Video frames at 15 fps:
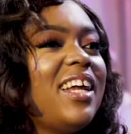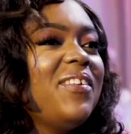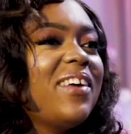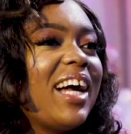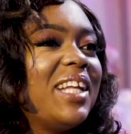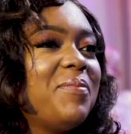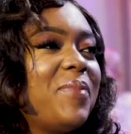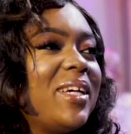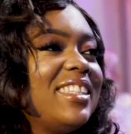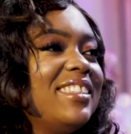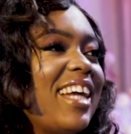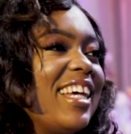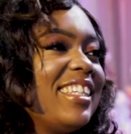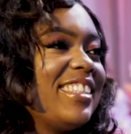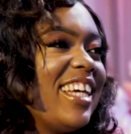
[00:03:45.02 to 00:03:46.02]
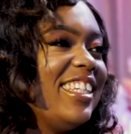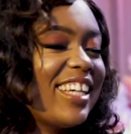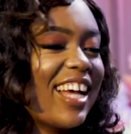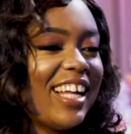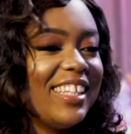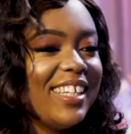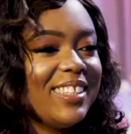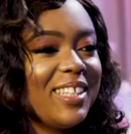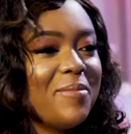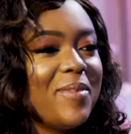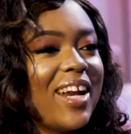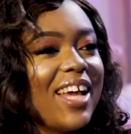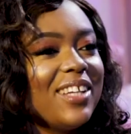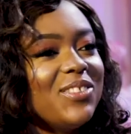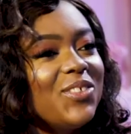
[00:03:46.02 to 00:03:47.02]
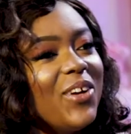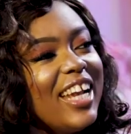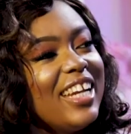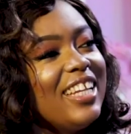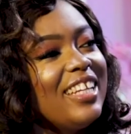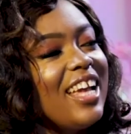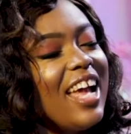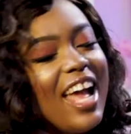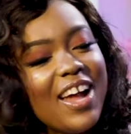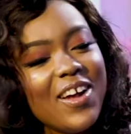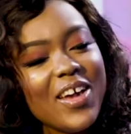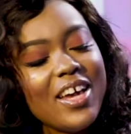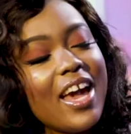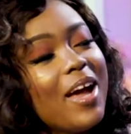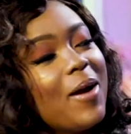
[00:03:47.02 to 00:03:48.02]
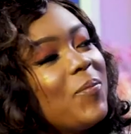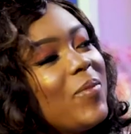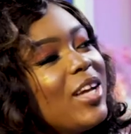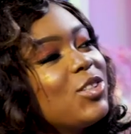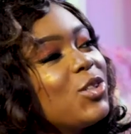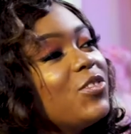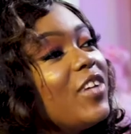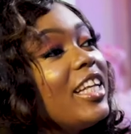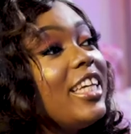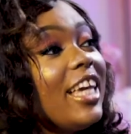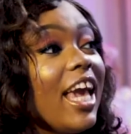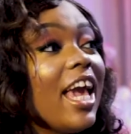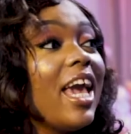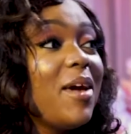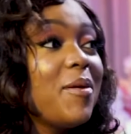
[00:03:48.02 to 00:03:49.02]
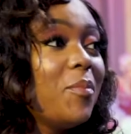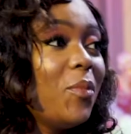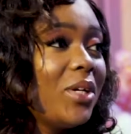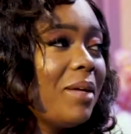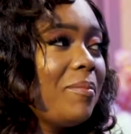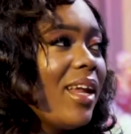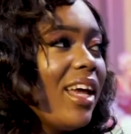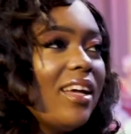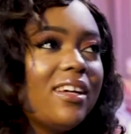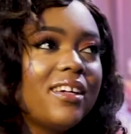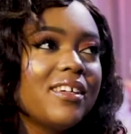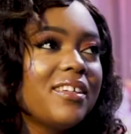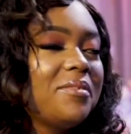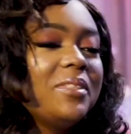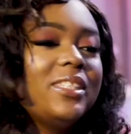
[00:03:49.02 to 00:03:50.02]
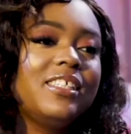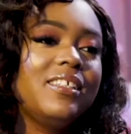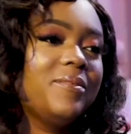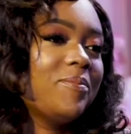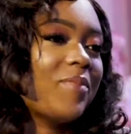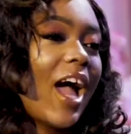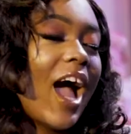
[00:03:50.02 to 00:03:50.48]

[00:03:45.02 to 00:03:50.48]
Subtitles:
And they look at the person that is saying she can't date a man that is not earning 800k a month. I'm like, really?